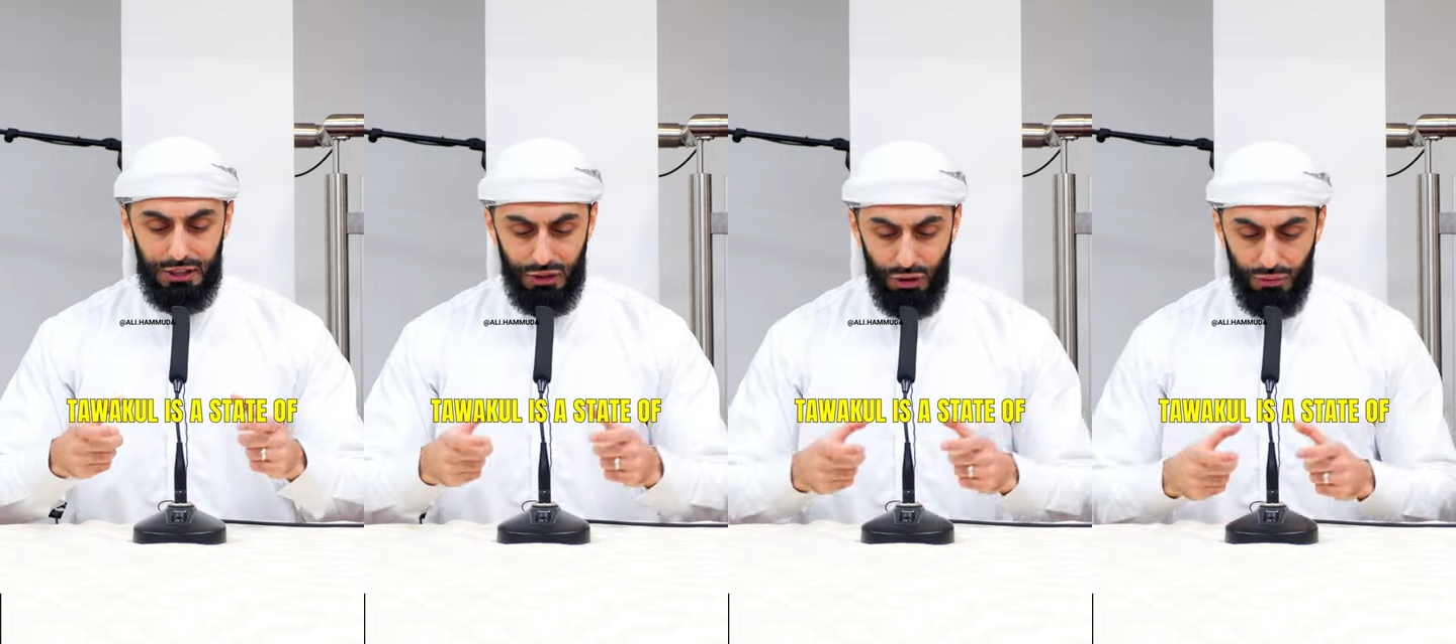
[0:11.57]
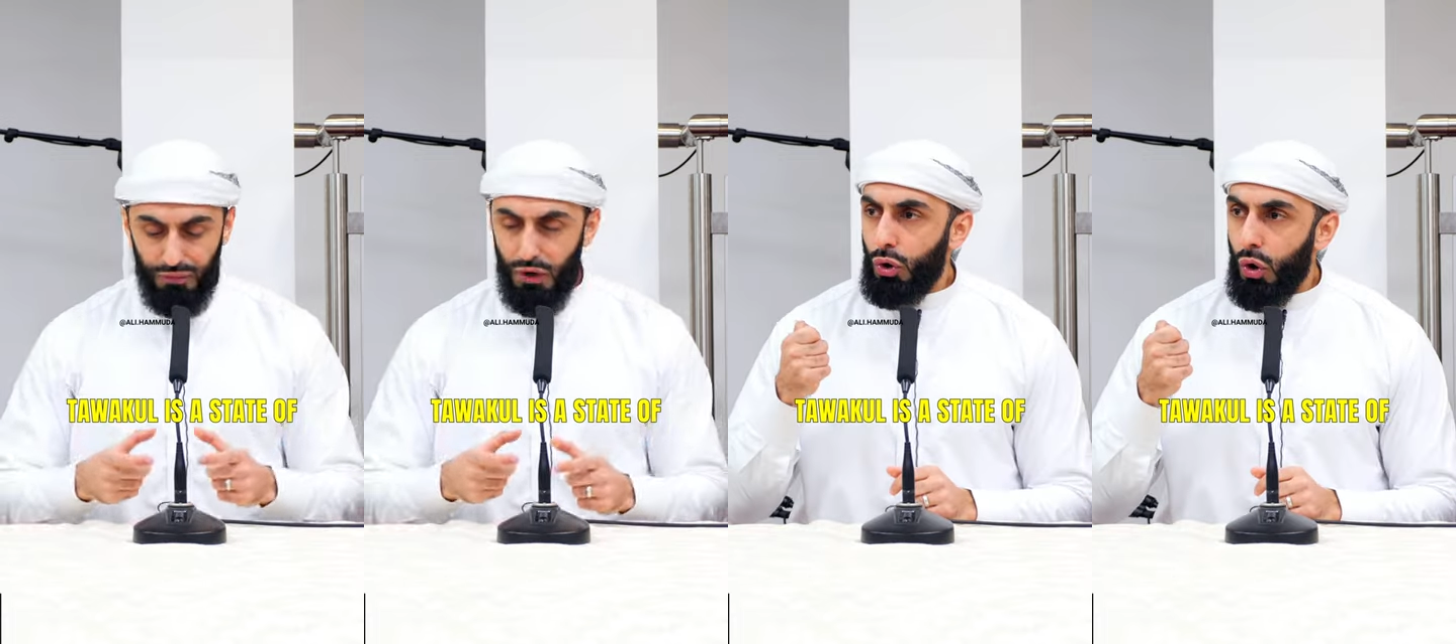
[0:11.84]

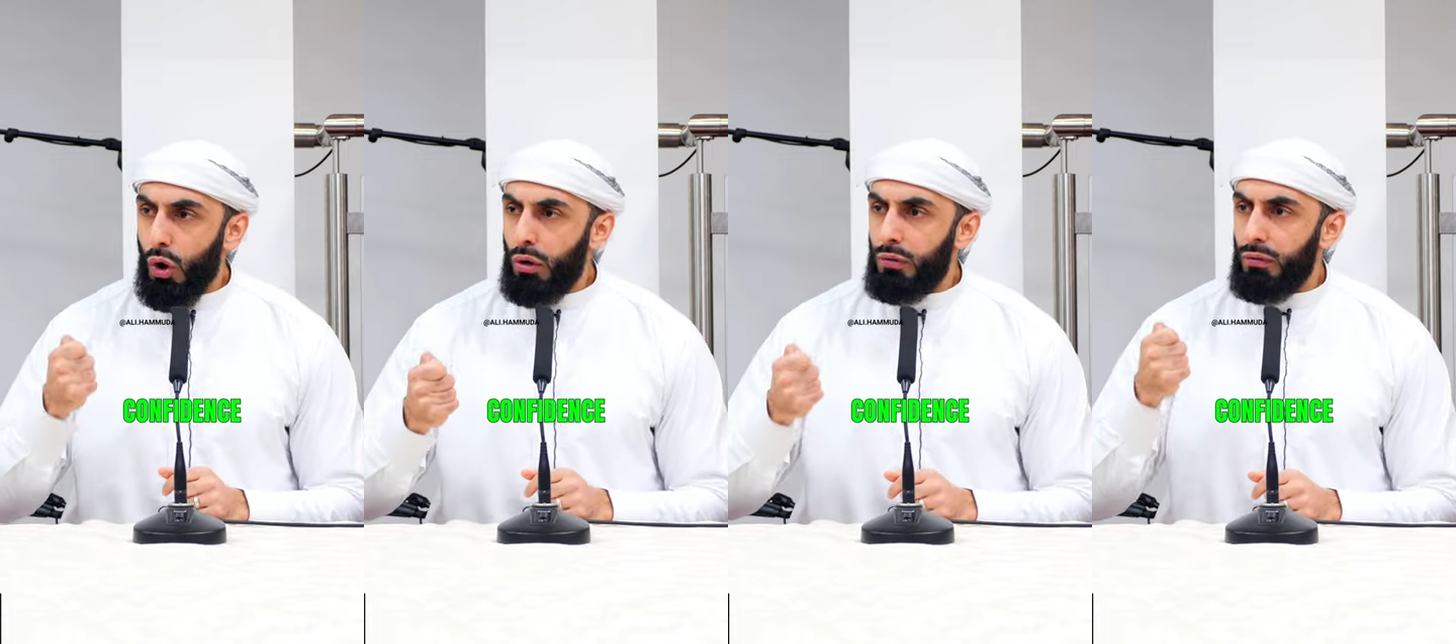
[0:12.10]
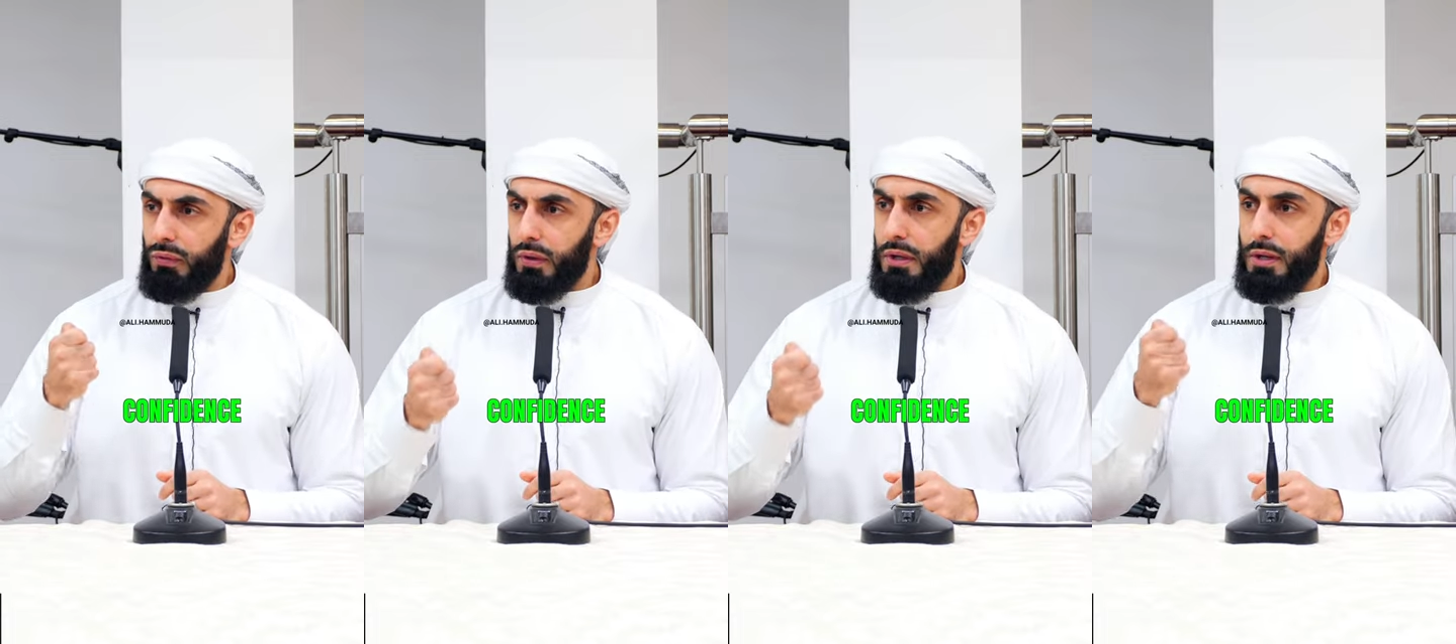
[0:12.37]
of
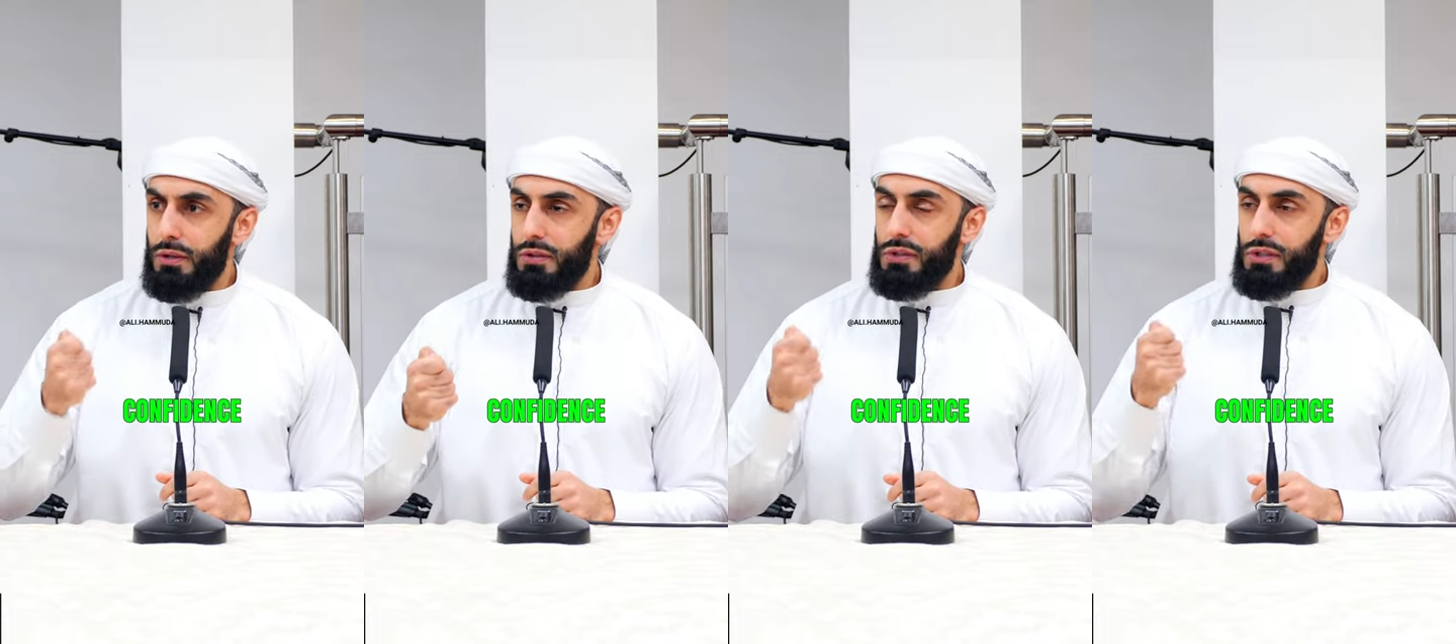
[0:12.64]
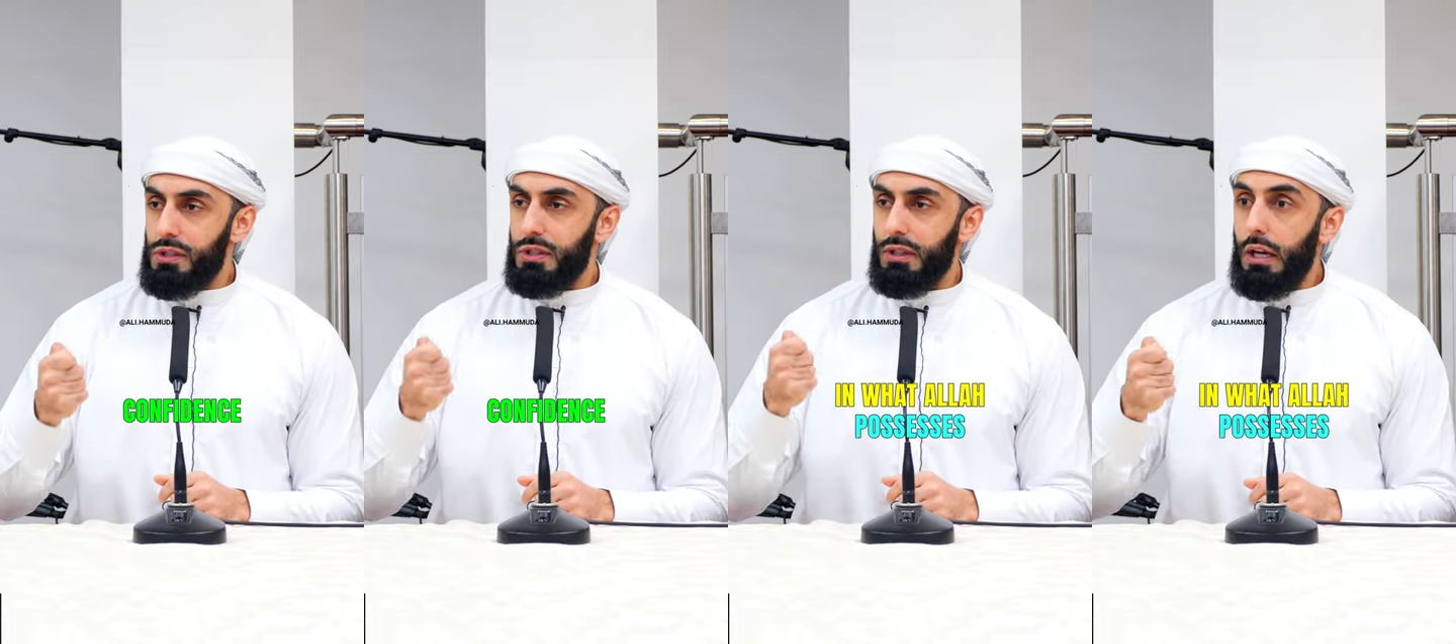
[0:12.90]
confidence